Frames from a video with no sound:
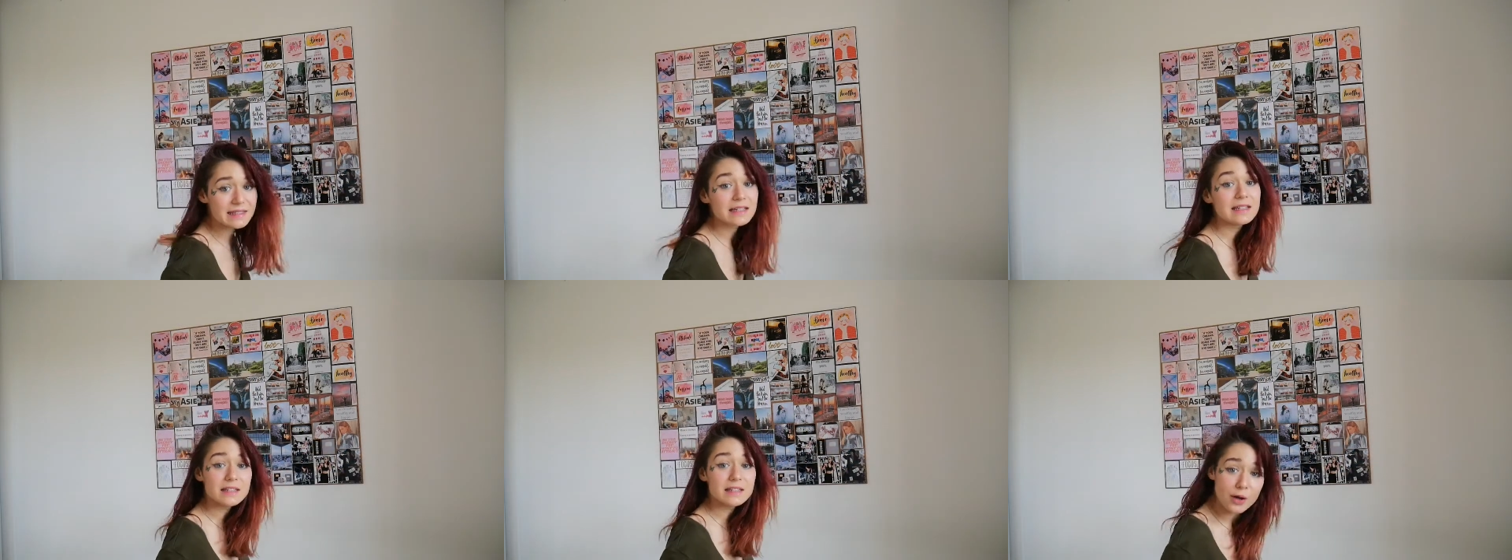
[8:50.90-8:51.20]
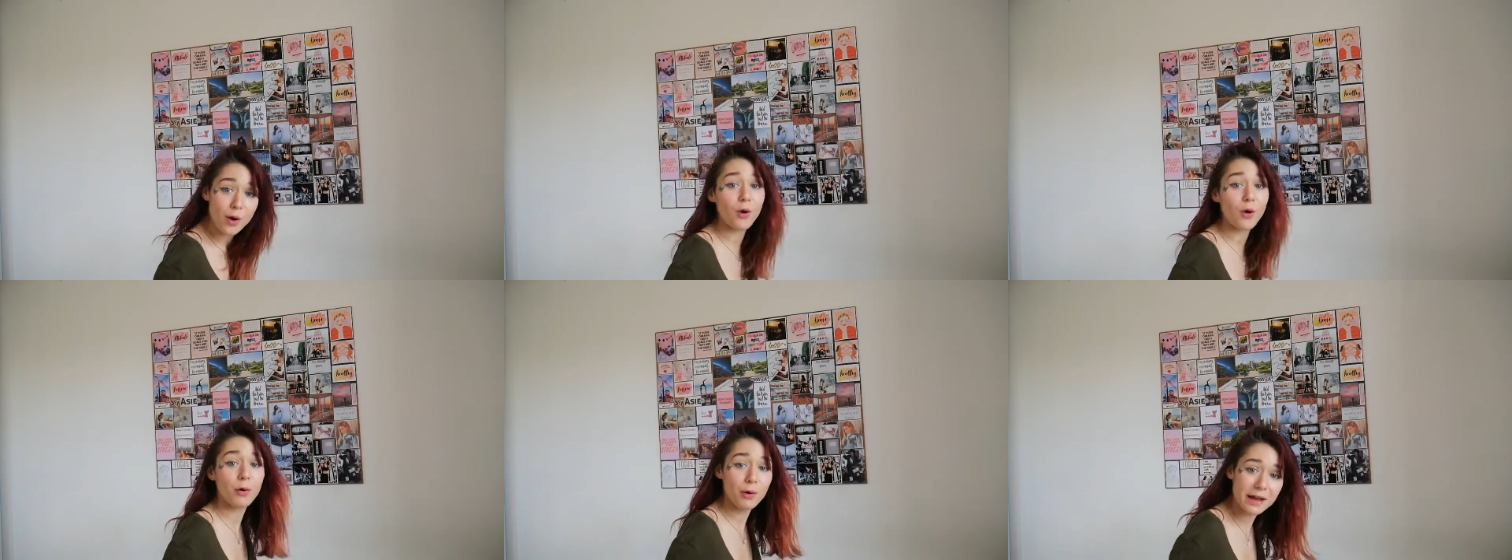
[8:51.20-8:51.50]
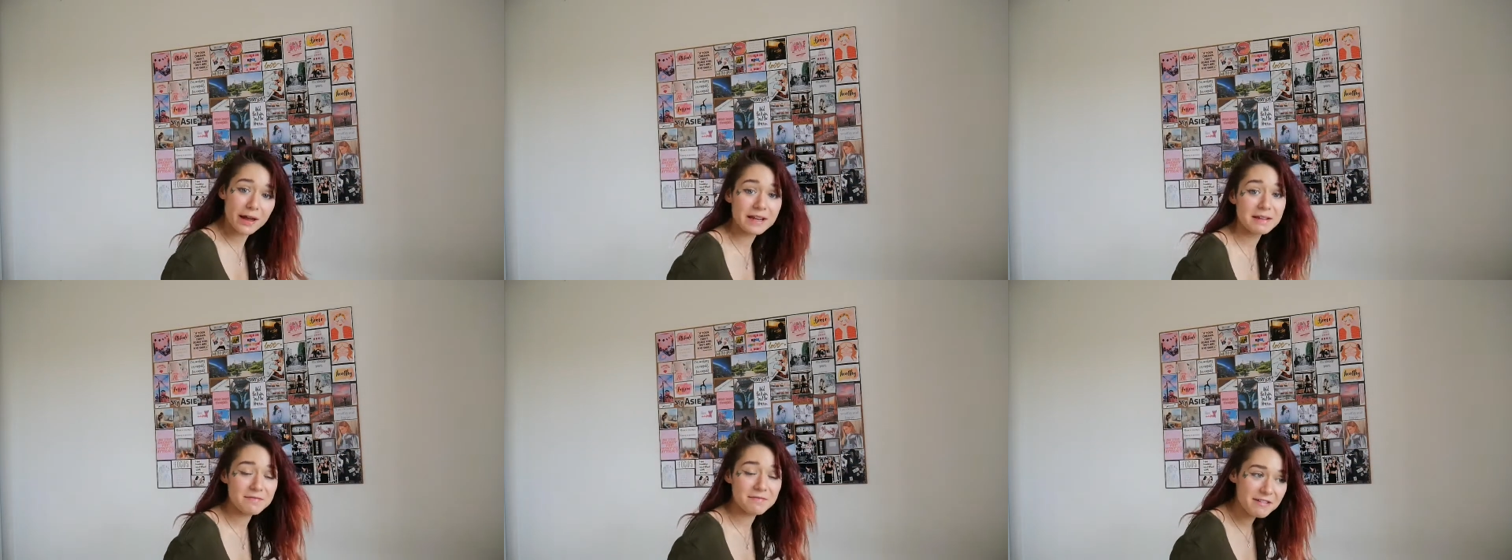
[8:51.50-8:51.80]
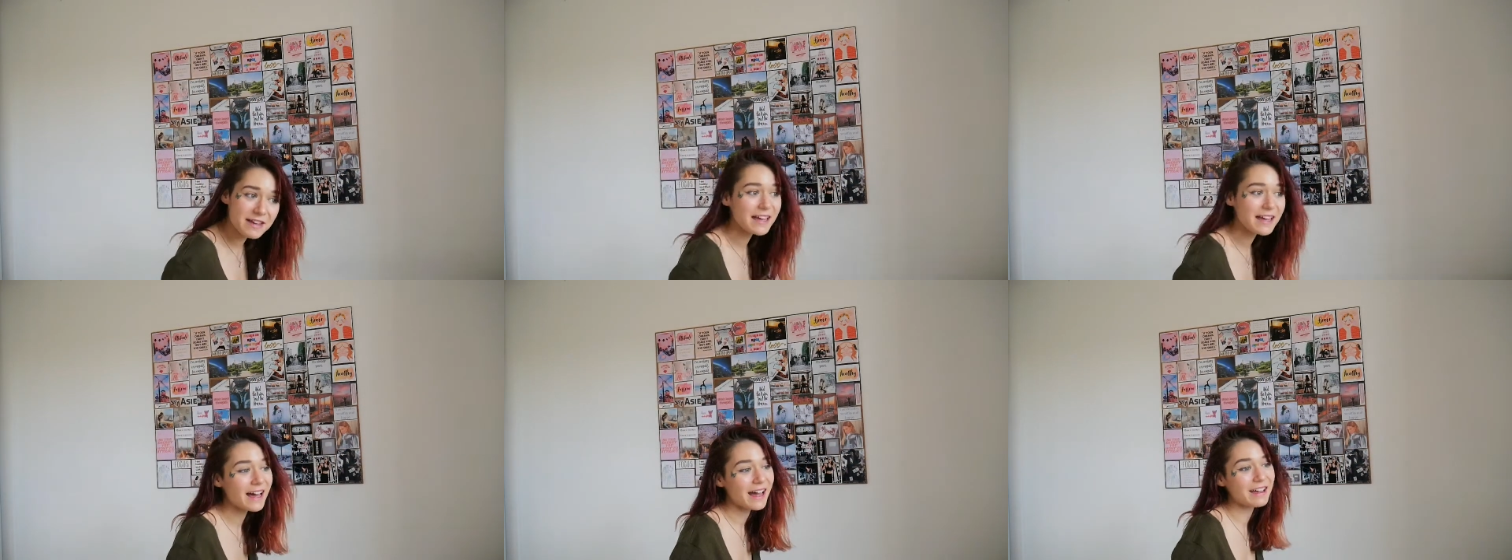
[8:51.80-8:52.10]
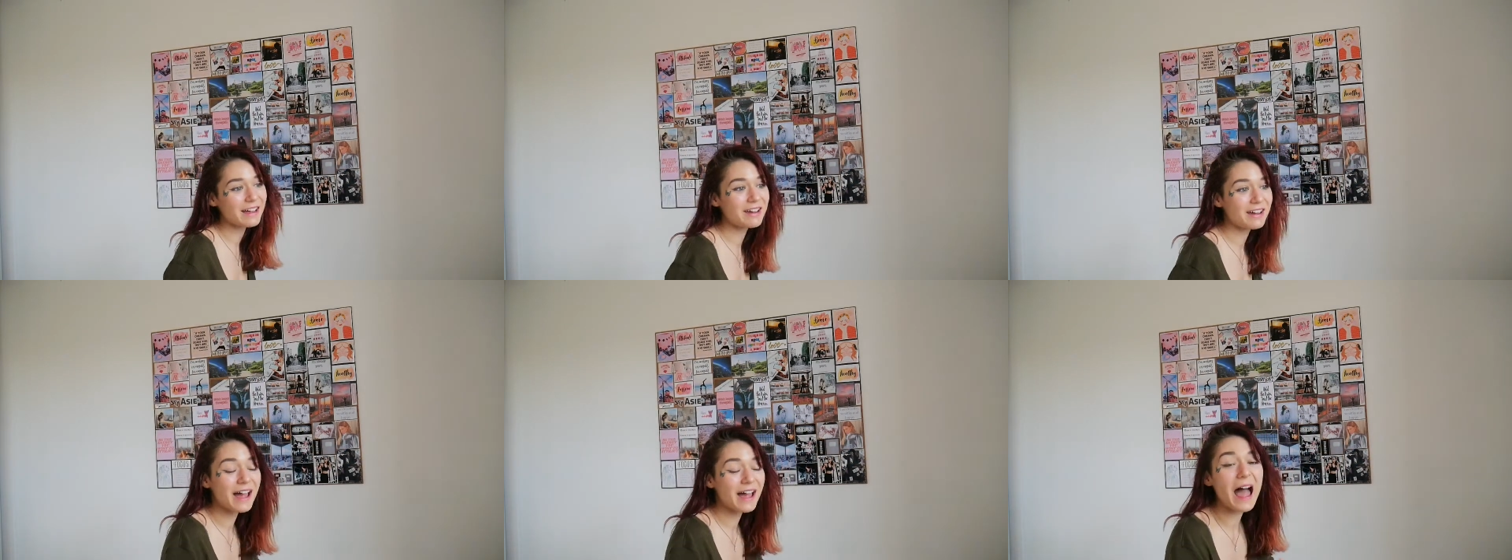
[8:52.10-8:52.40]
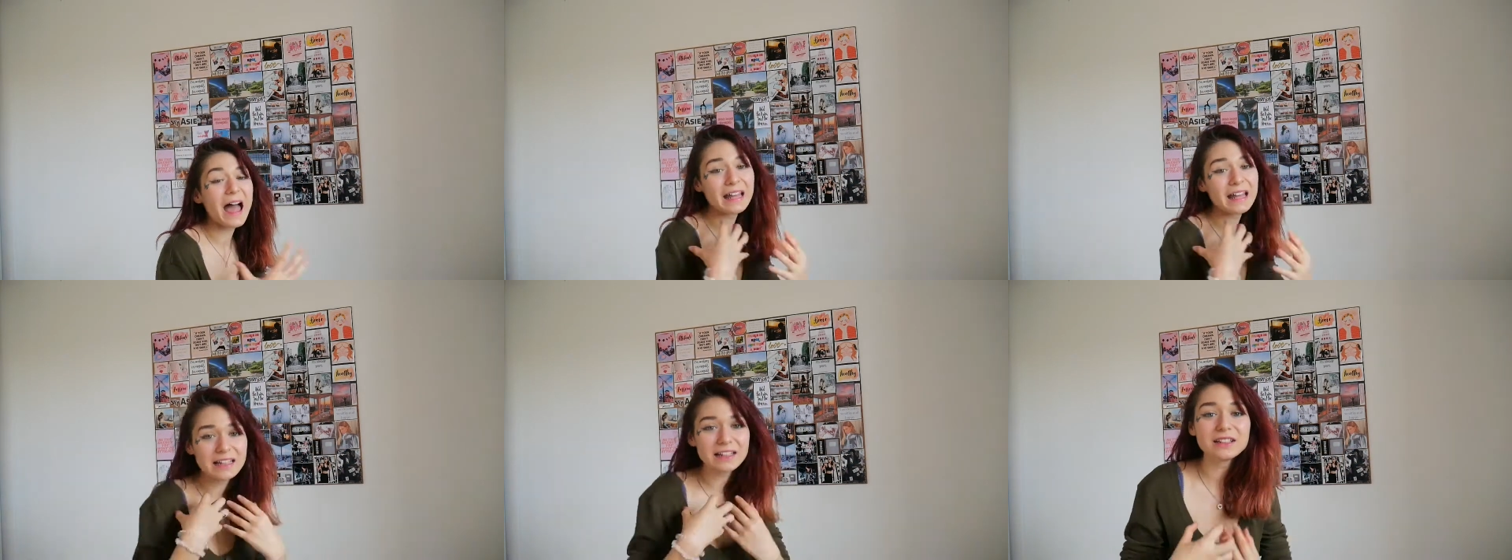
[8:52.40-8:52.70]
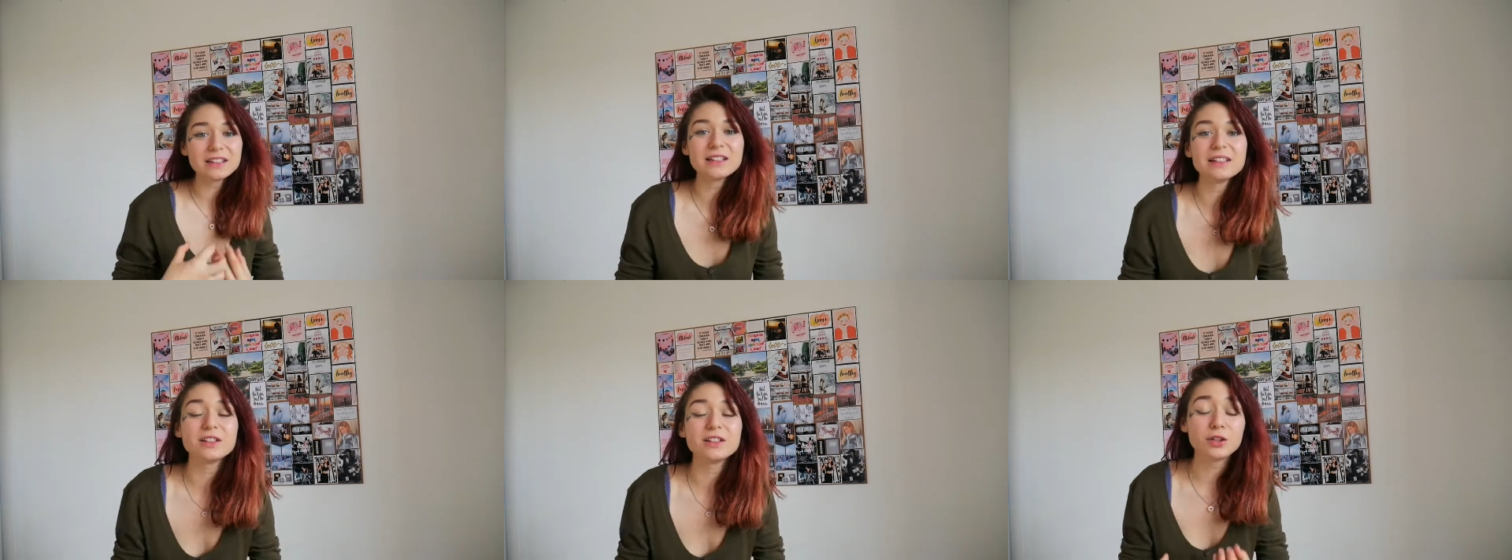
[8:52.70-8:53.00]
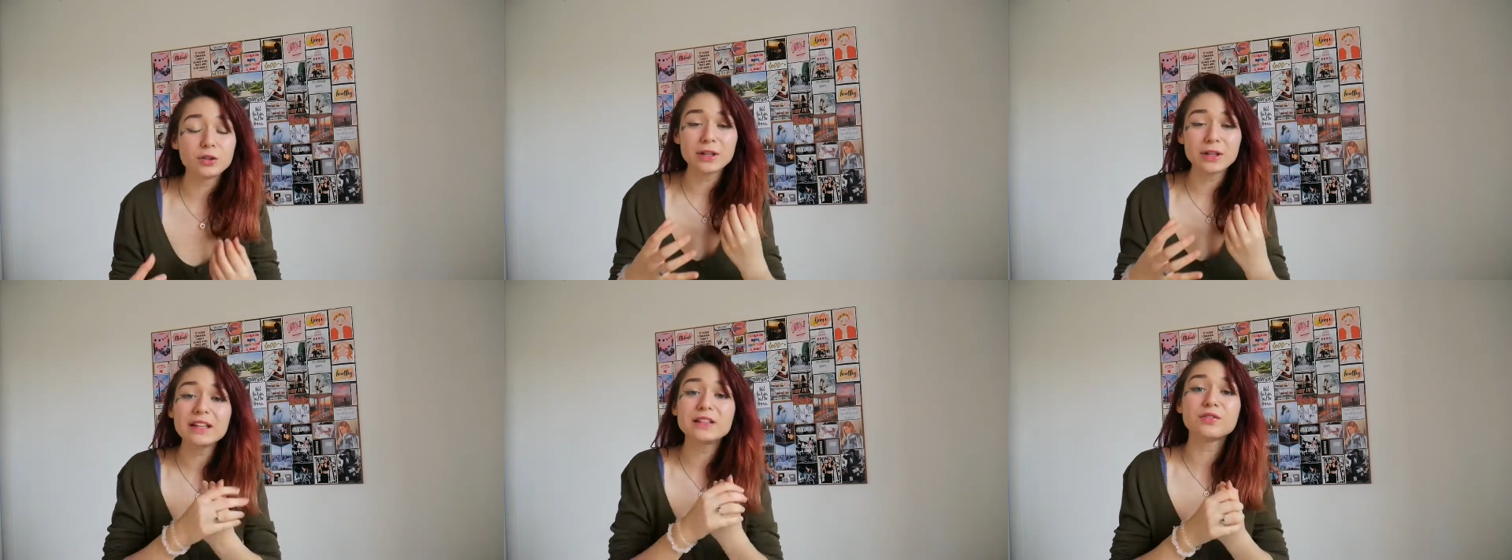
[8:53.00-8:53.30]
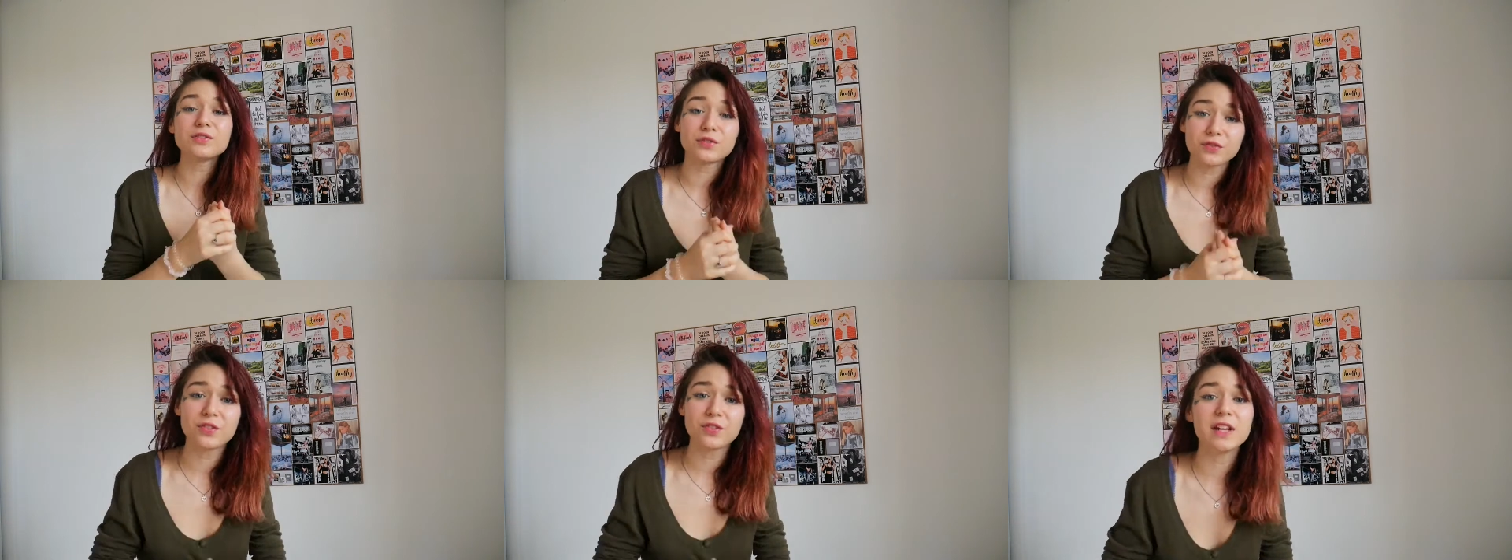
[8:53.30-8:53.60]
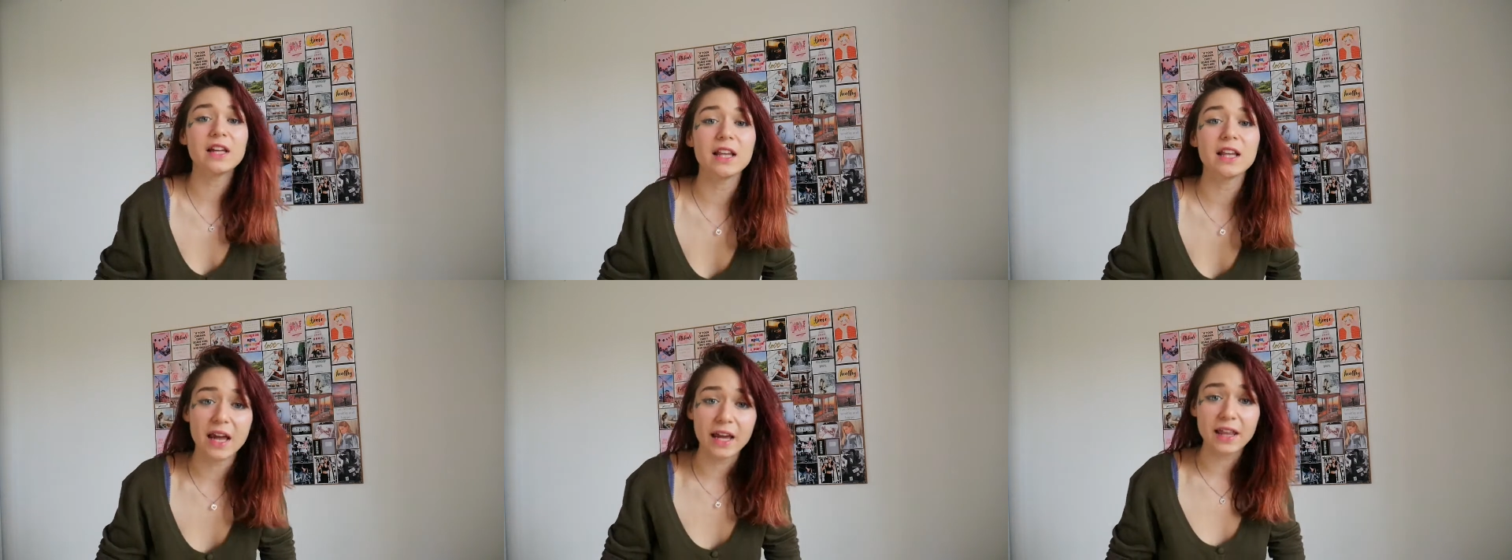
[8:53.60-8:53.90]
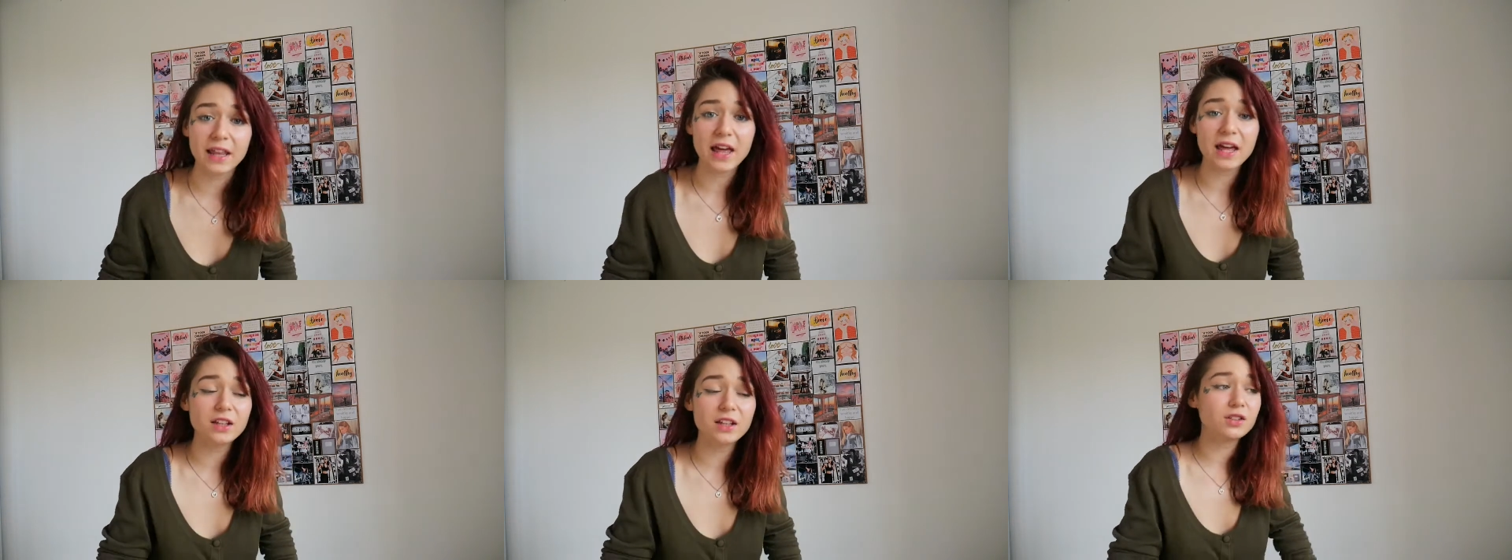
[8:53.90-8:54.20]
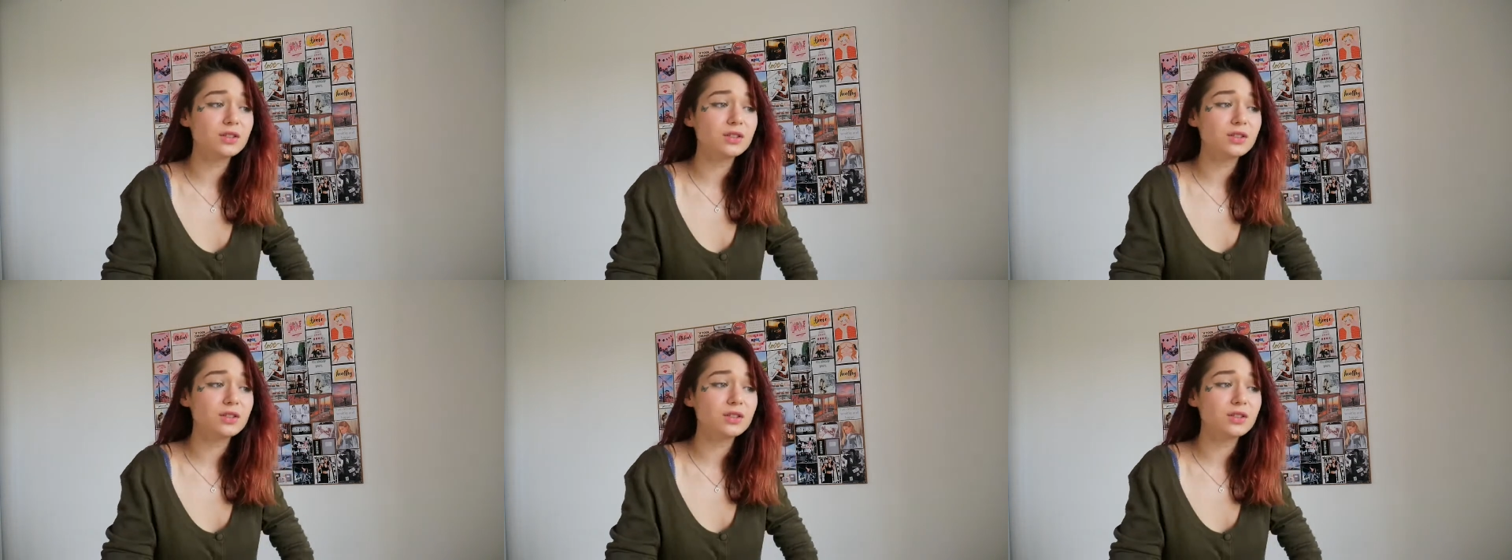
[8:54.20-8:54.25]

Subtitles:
is already me. You need to feel like that.